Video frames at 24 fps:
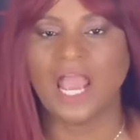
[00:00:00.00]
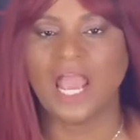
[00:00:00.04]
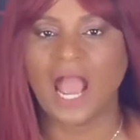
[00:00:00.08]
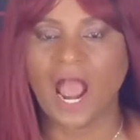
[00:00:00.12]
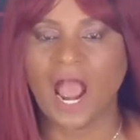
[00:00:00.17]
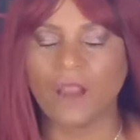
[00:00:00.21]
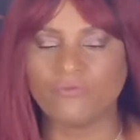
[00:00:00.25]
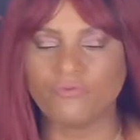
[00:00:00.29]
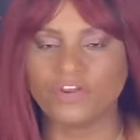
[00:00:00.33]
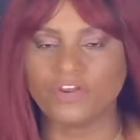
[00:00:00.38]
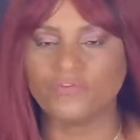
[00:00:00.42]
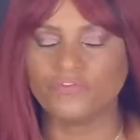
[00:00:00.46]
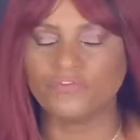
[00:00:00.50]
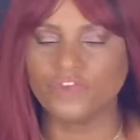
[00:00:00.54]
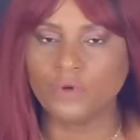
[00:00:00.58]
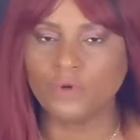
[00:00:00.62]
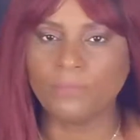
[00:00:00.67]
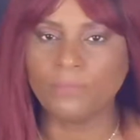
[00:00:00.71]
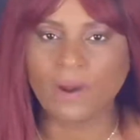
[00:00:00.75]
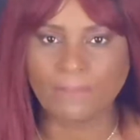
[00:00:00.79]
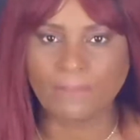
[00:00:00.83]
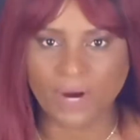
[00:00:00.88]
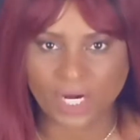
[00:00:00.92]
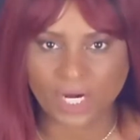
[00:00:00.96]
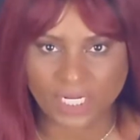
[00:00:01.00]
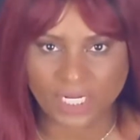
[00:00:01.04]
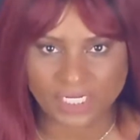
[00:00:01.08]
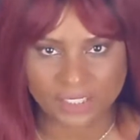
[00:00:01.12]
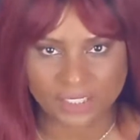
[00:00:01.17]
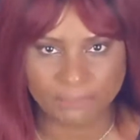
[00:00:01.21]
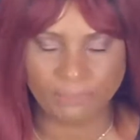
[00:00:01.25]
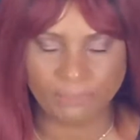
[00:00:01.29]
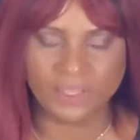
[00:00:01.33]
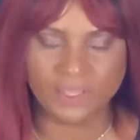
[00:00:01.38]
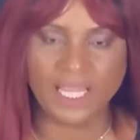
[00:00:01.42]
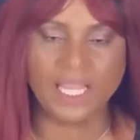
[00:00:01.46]
I review my
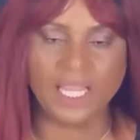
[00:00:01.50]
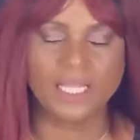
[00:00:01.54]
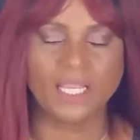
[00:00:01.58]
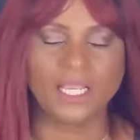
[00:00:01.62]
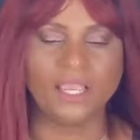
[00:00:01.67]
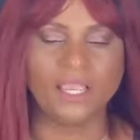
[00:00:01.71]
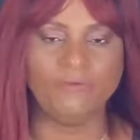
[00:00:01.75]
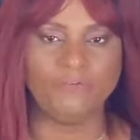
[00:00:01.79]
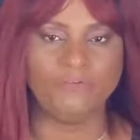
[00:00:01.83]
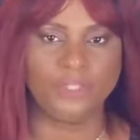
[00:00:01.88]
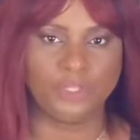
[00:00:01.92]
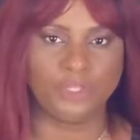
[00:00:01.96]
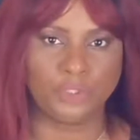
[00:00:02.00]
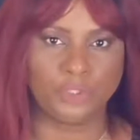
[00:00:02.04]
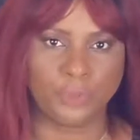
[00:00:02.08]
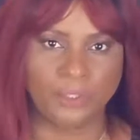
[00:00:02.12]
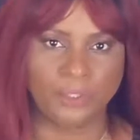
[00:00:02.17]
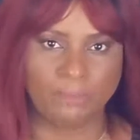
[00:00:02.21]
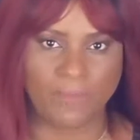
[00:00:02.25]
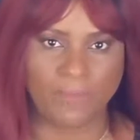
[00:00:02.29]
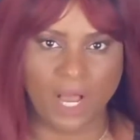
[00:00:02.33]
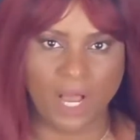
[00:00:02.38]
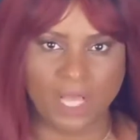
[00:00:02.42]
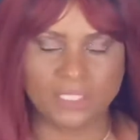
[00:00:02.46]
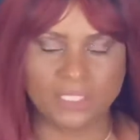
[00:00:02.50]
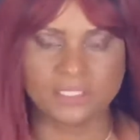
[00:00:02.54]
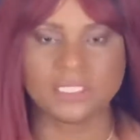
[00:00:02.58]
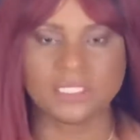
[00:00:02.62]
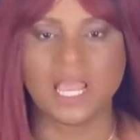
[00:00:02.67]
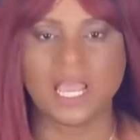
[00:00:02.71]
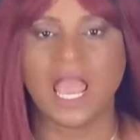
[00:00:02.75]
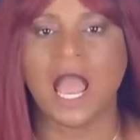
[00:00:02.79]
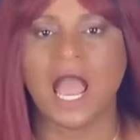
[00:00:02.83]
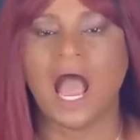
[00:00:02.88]
marketing plan every 3 months.